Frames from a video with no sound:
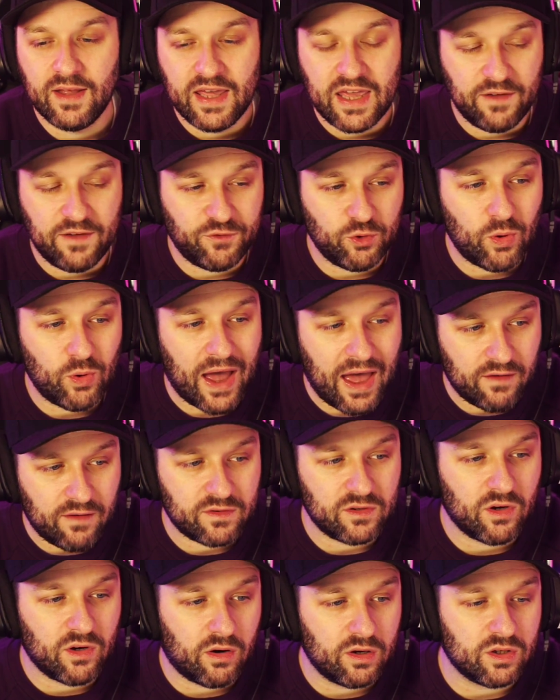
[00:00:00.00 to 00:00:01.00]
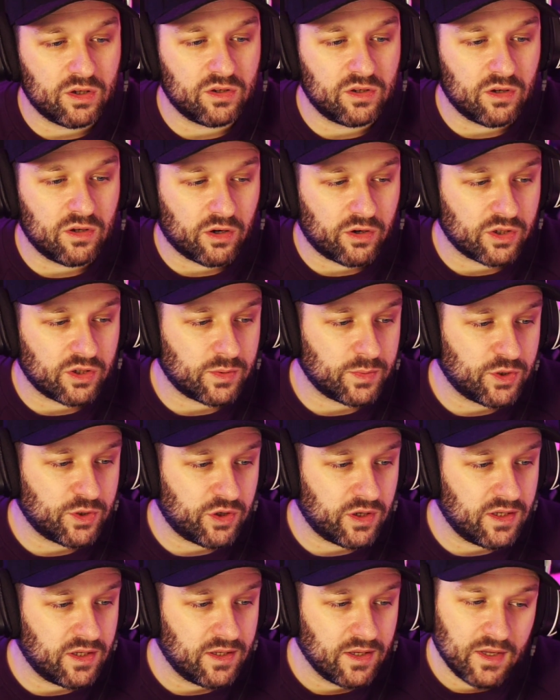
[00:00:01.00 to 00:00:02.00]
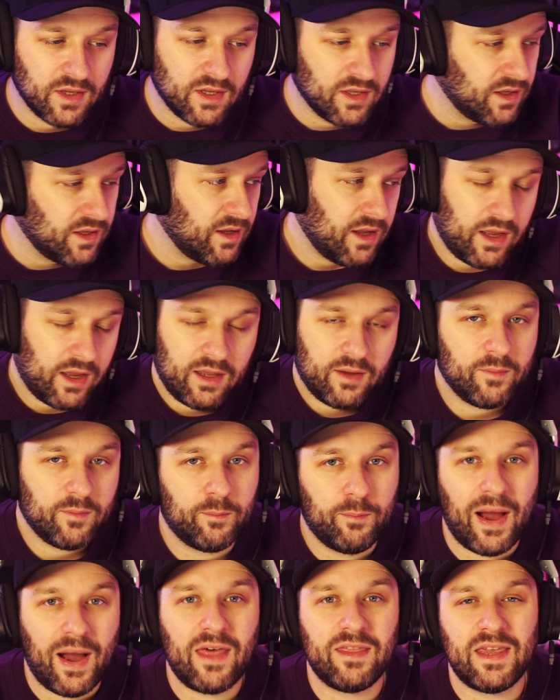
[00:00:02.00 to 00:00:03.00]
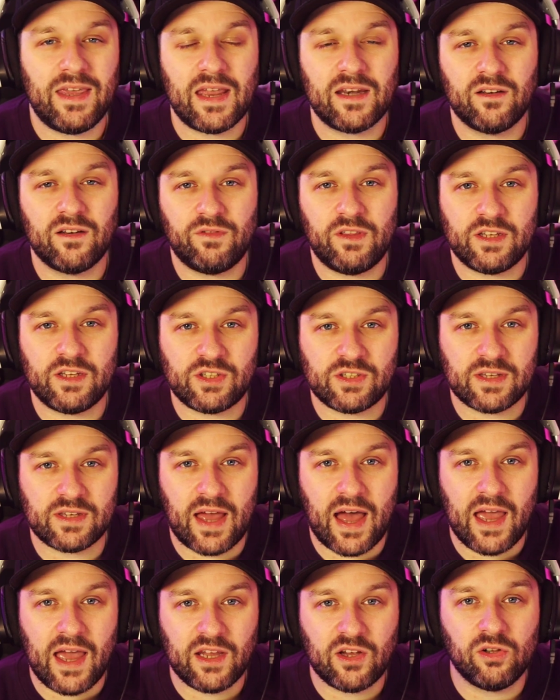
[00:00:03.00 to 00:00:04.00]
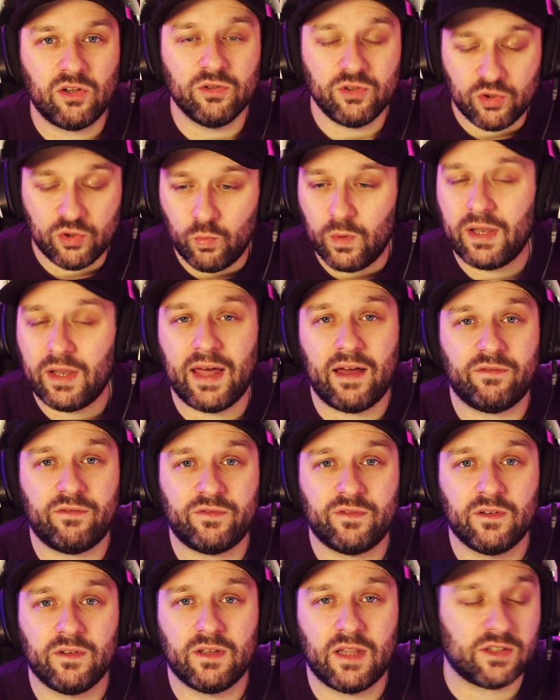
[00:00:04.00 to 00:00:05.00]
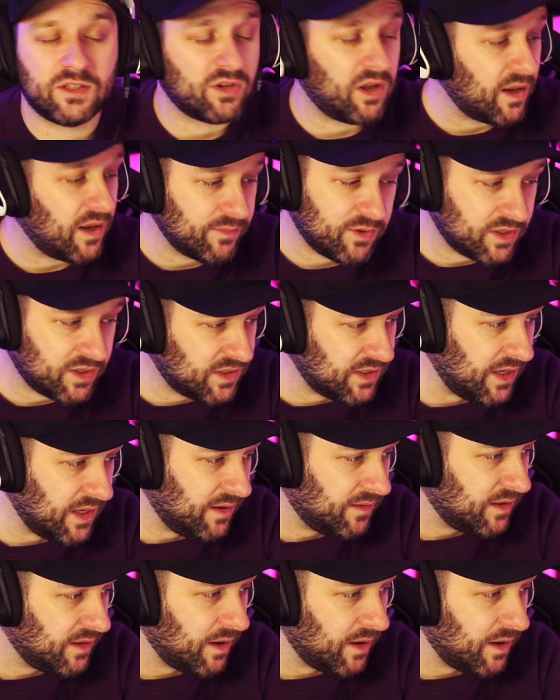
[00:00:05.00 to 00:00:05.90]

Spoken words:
If you haven't got it under your Christmas tree, by the end of this article, you will have. That's all I'm going to say.